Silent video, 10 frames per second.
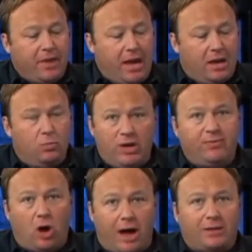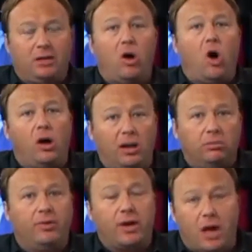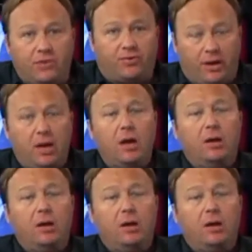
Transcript: And we've caught them all over the country.